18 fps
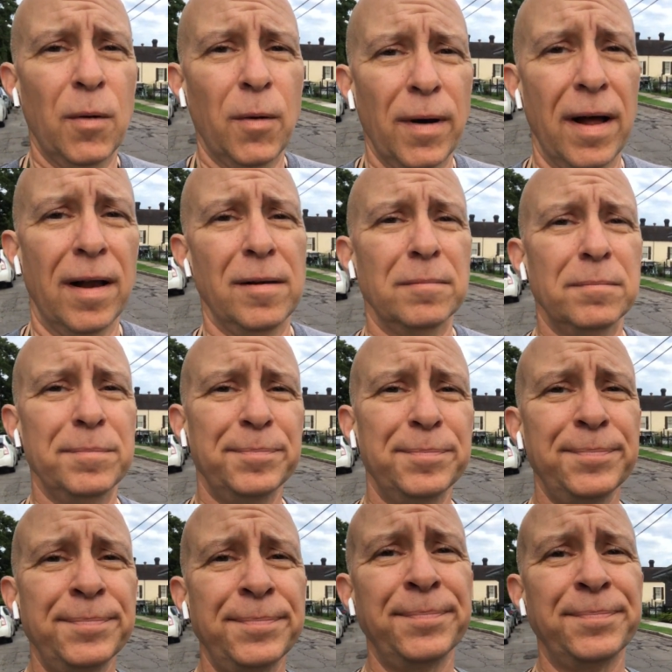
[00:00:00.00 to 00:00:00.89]
Well,
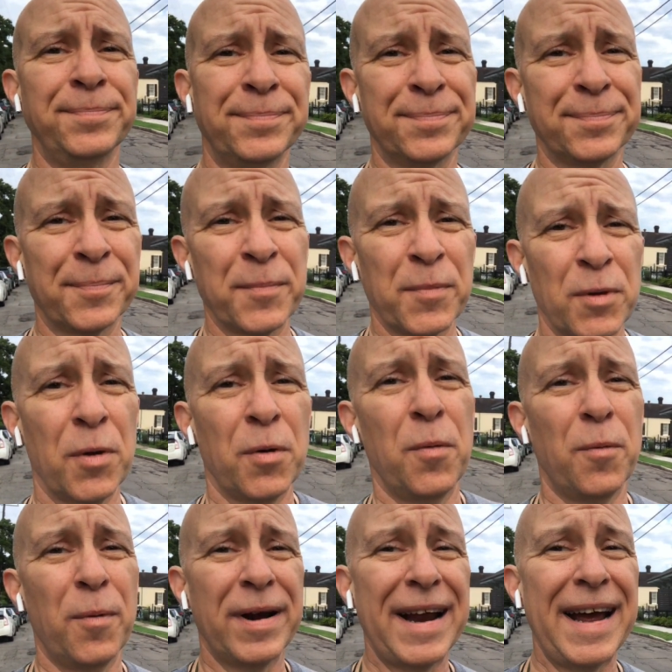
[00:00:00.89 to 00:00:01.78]

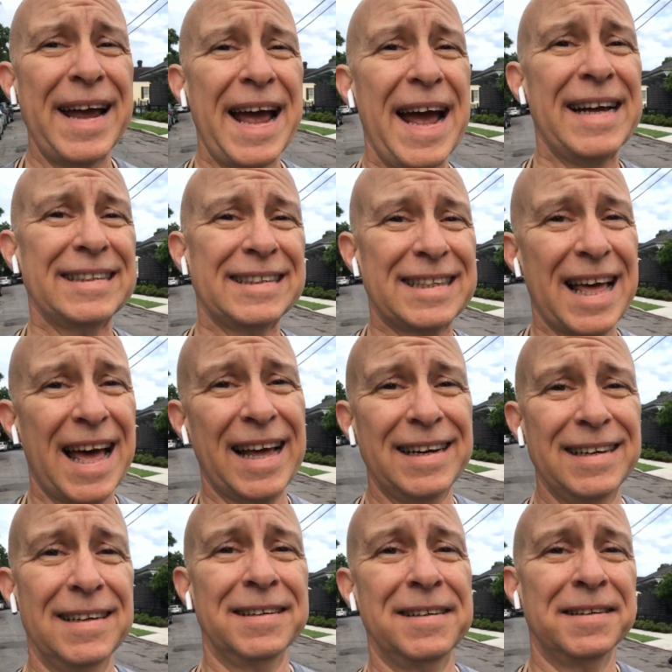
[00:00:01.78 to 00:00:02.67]
when I ask
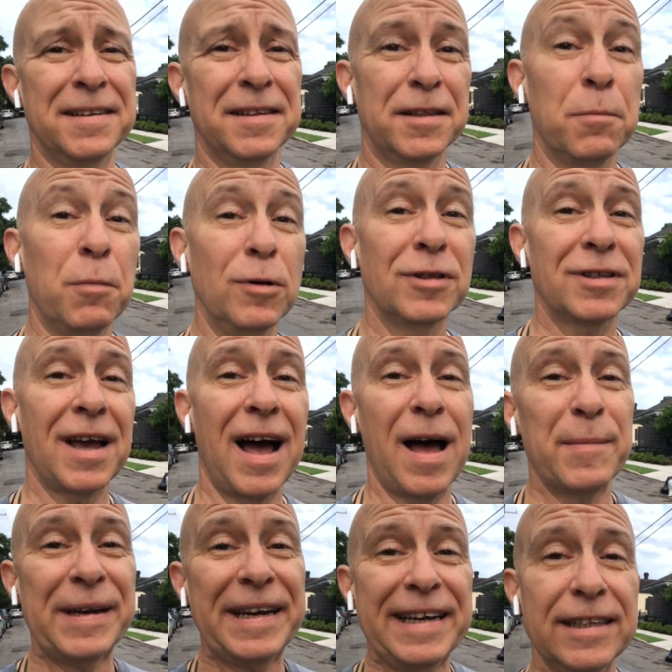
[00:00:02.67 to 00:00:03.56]
that, the most
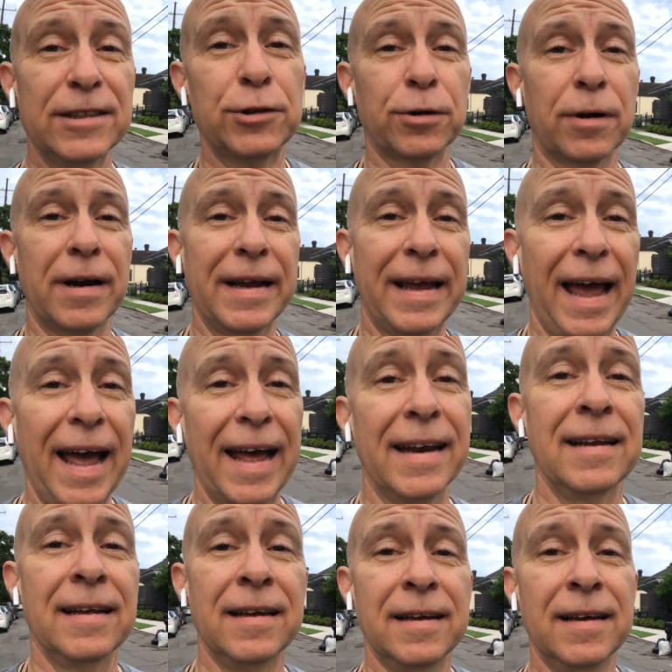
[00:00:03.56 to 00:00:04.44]
common answer I
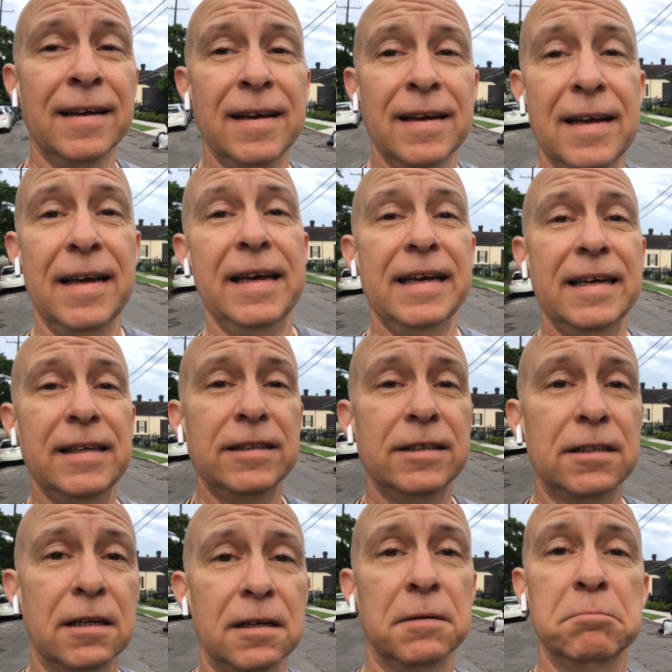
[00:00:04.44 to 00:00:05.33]
get
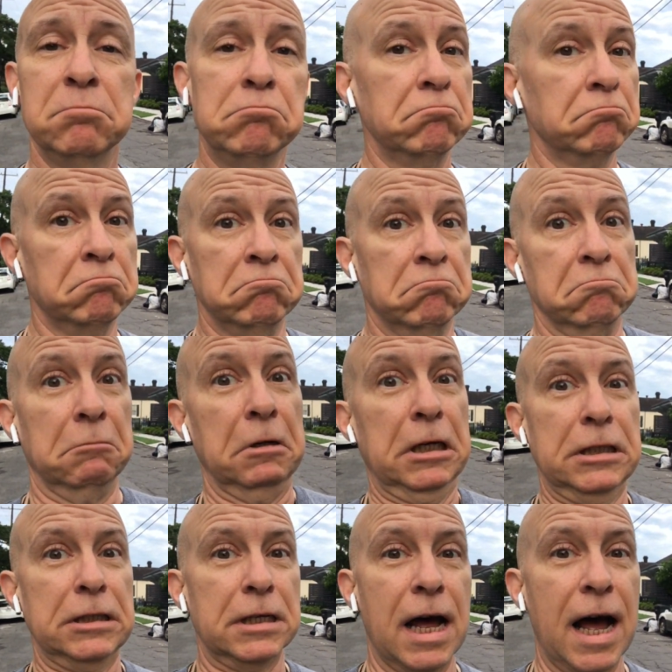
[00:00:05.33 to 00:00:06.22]
is
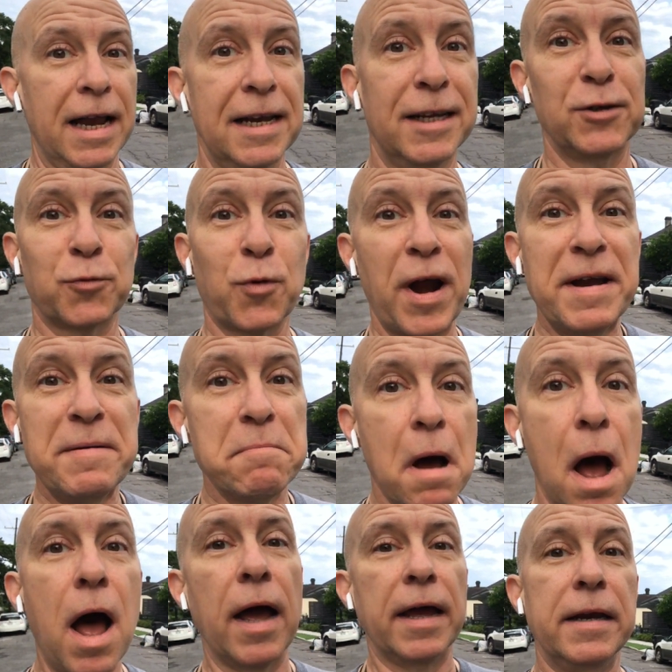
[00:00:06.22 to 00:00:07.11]
he's not in his right
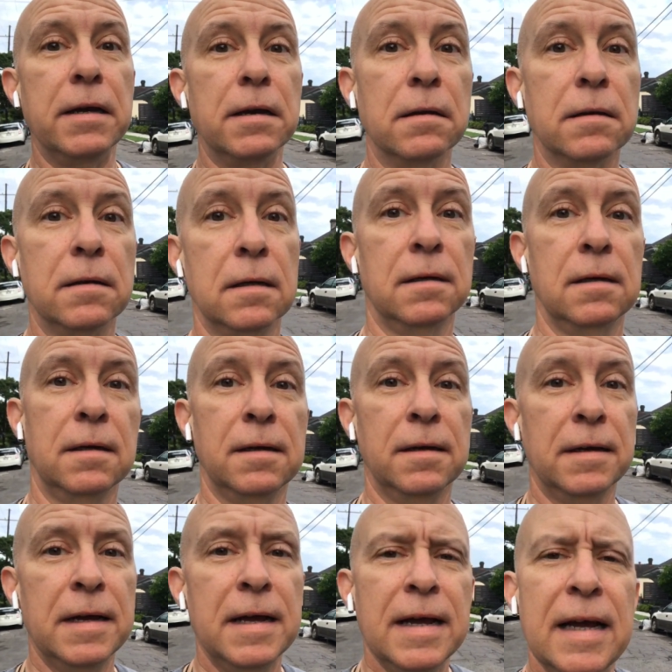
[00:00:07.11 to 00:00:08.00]
mind.
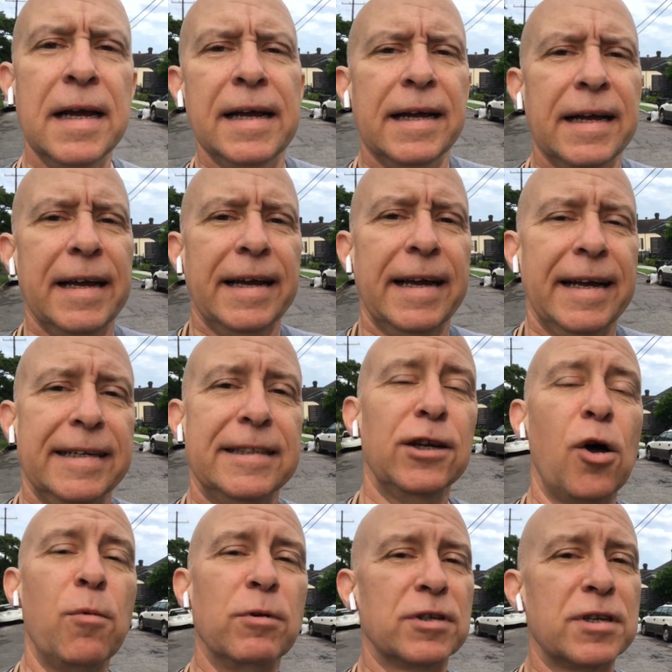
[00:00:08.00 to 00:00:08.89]

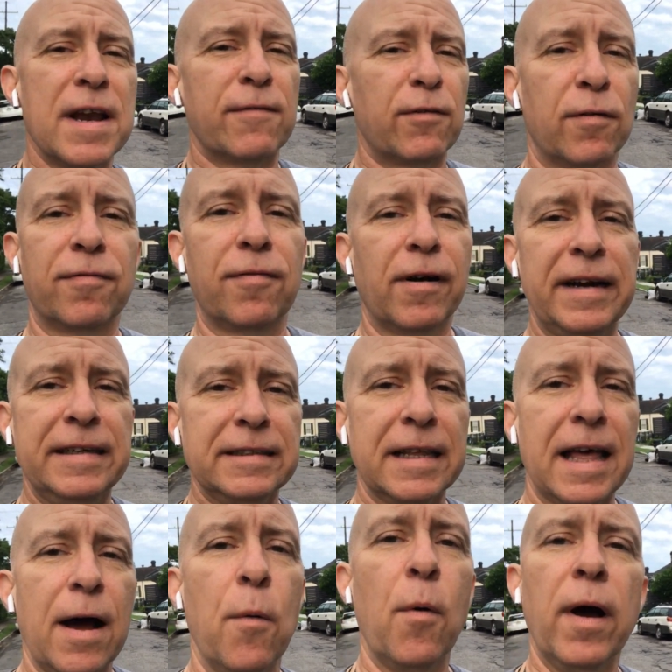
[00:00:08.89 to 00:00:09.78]
It's almost never
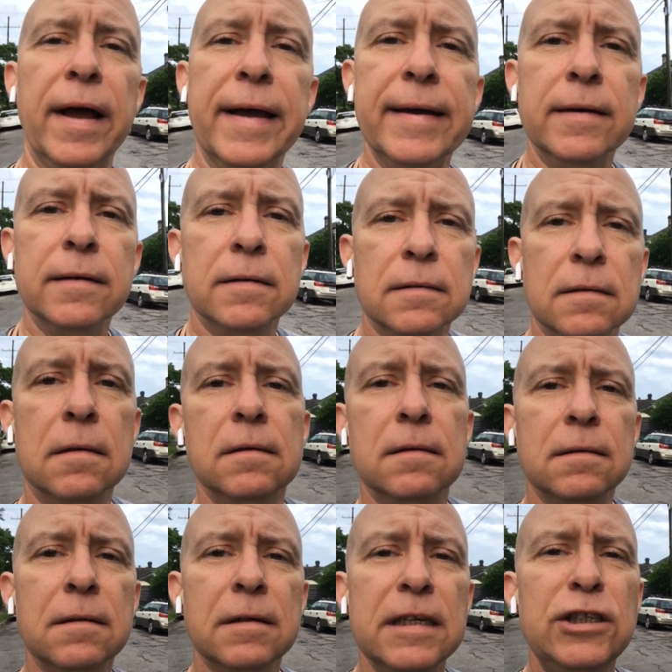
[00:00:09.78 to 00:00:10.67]
phrased that way.
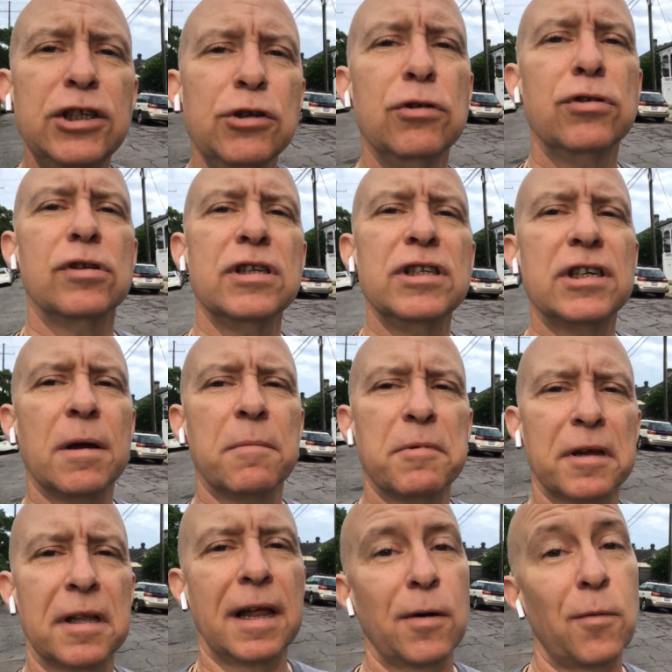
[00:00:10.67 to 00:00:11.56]
It's usually
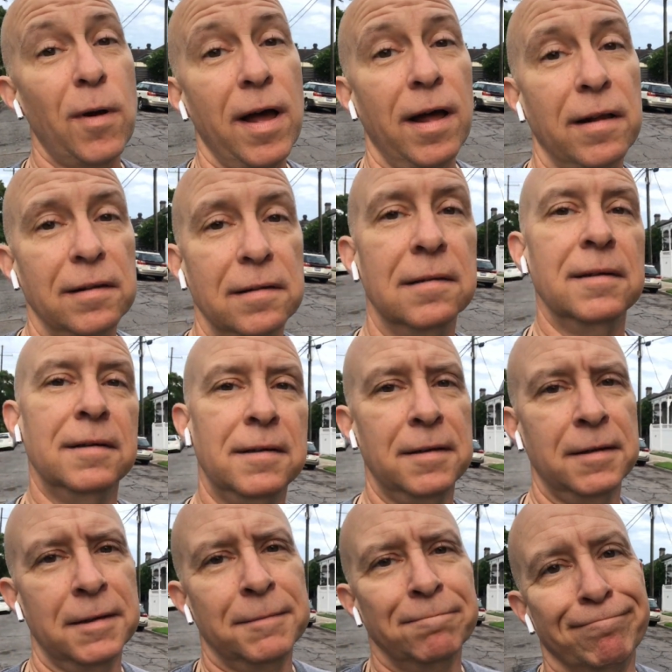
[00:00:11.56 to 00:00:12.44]
something like, well,
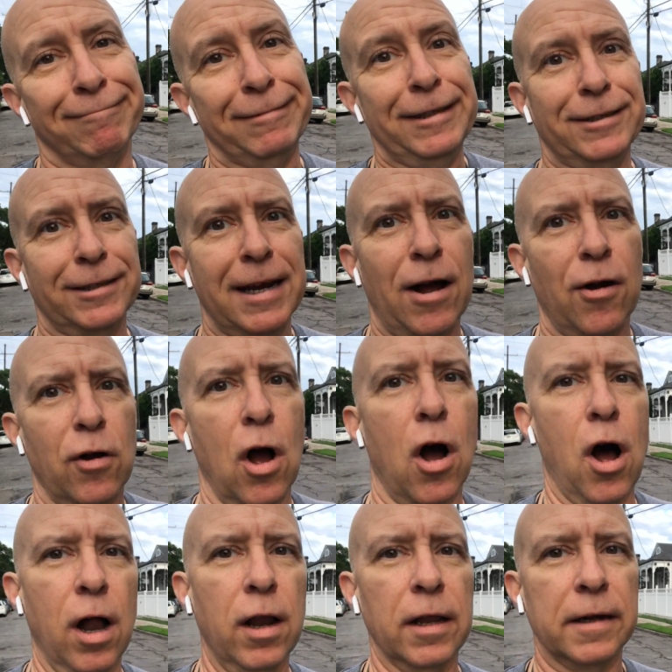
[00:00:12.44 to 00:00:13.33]
he's an
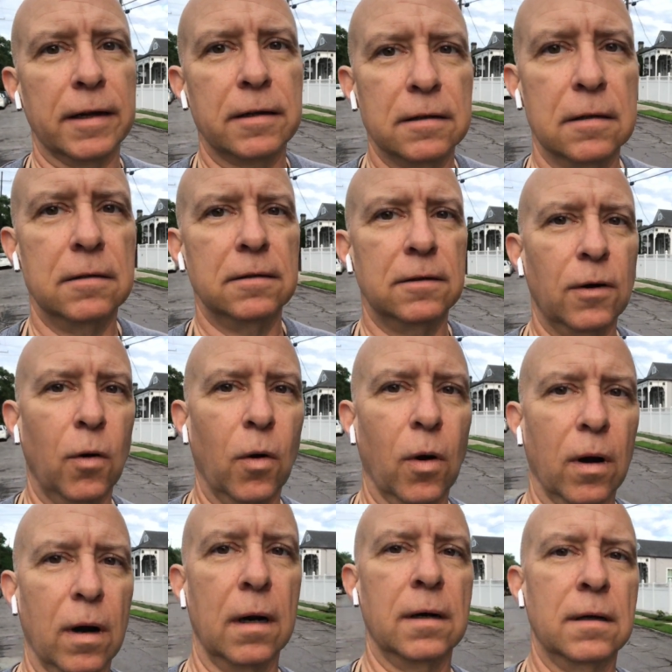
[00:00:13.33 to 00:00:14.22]
alcoholic,
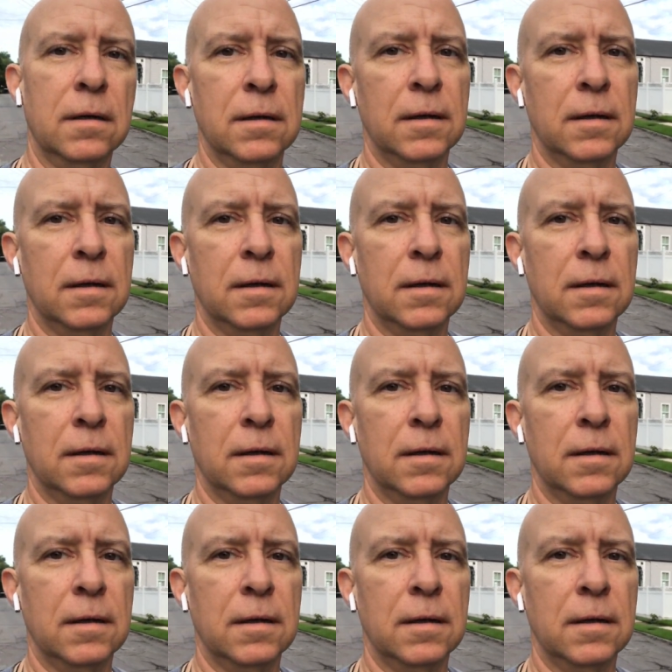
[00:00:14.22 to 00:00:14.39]
or,